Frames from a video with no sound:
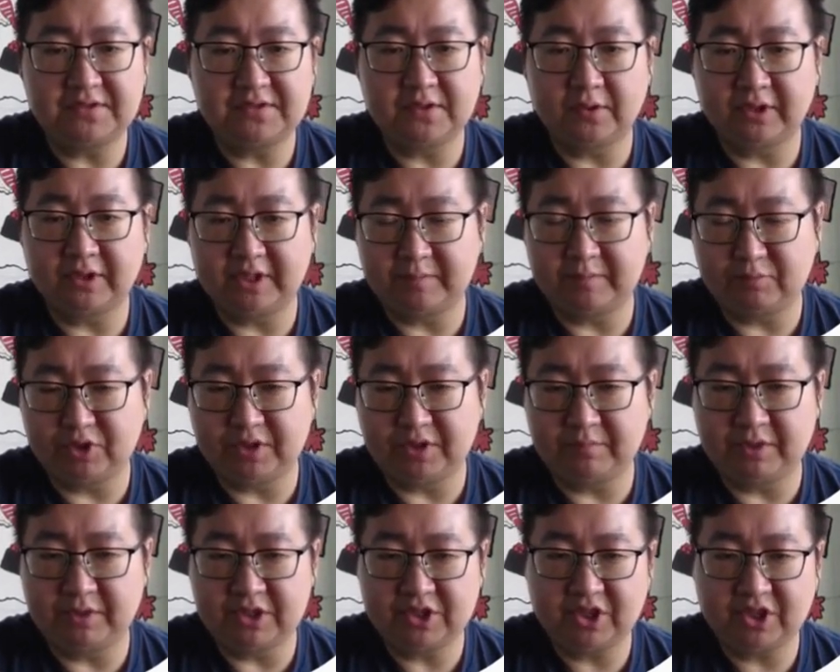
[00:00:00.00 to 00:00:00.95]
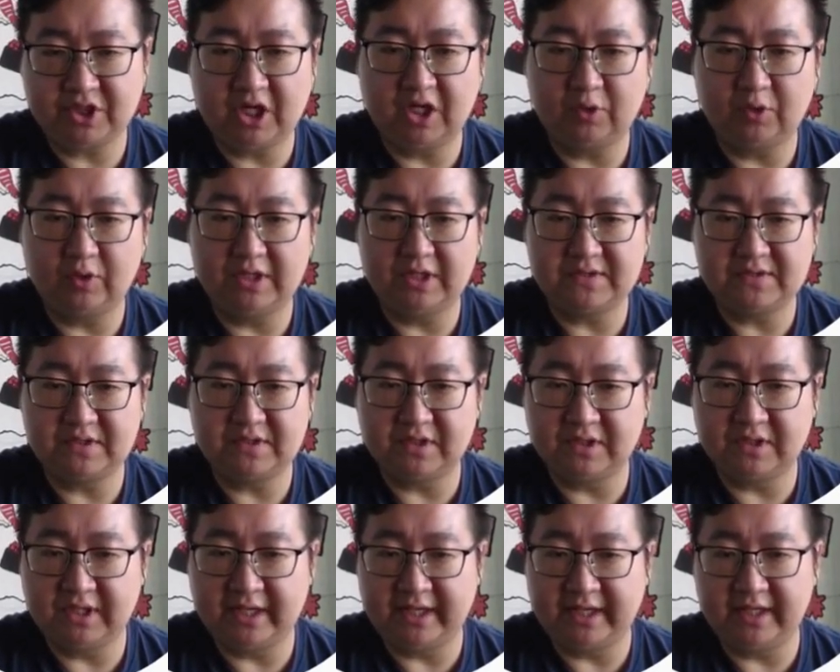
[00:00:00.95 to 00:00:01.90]
So he pretty much
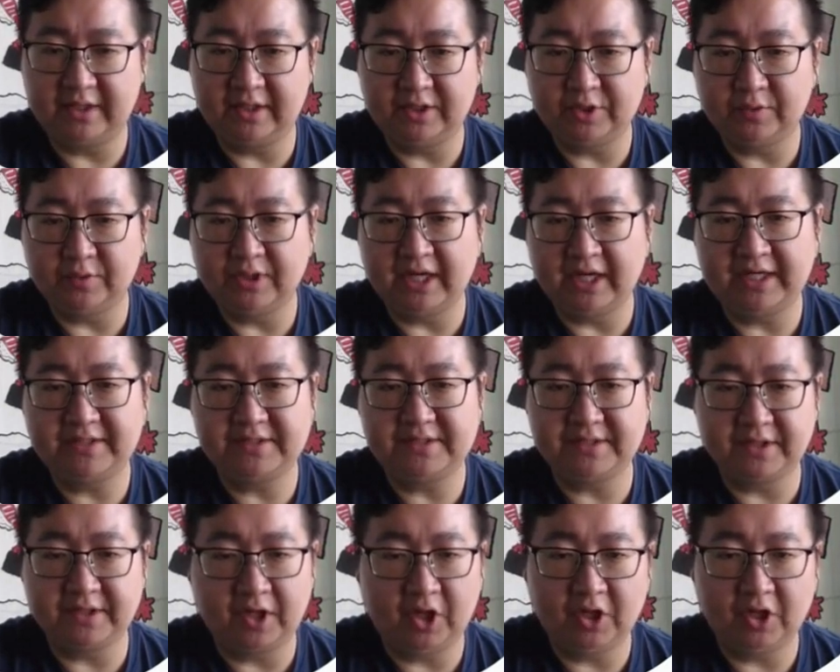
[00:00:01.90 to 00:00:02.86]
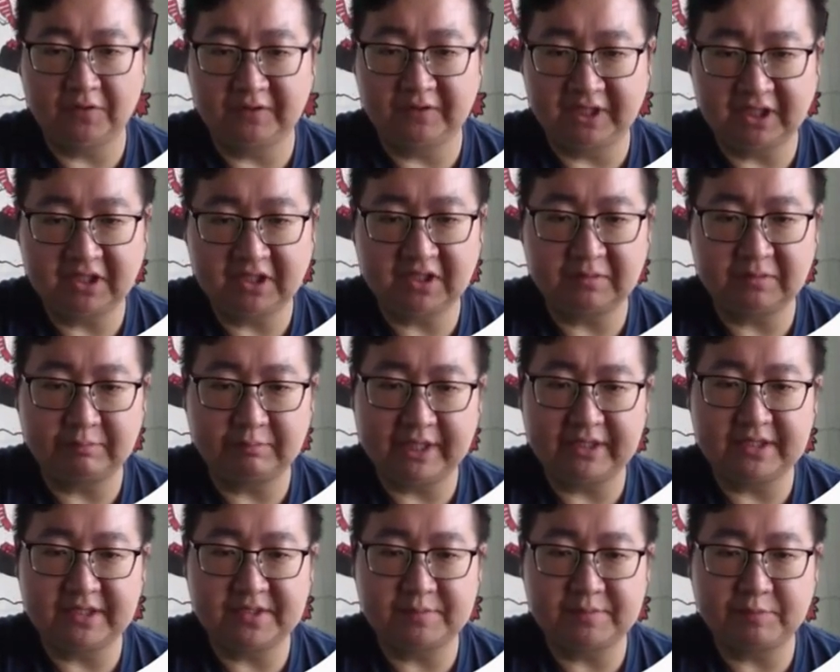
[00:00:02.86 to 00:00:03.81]
conquered and united all of England
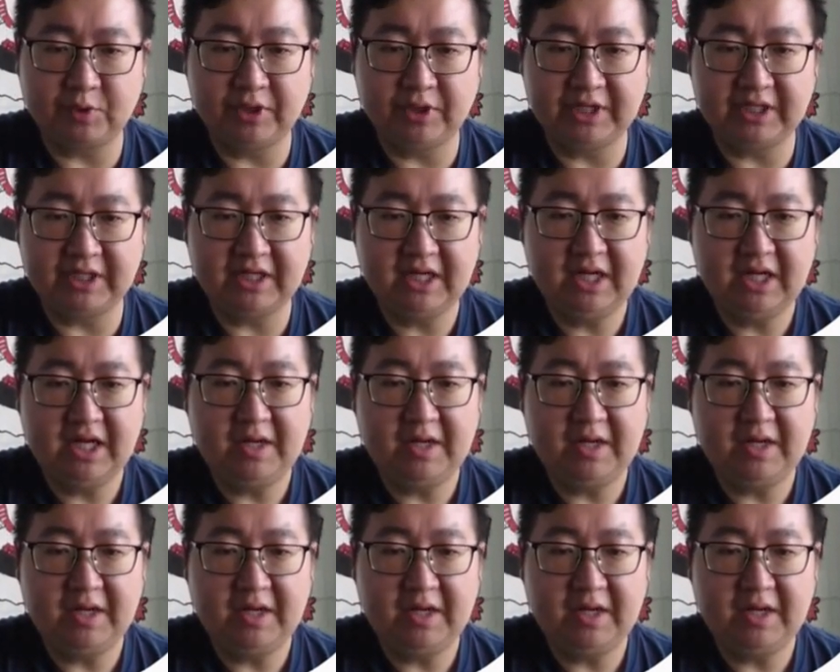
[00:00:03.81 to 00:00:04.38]
by this point.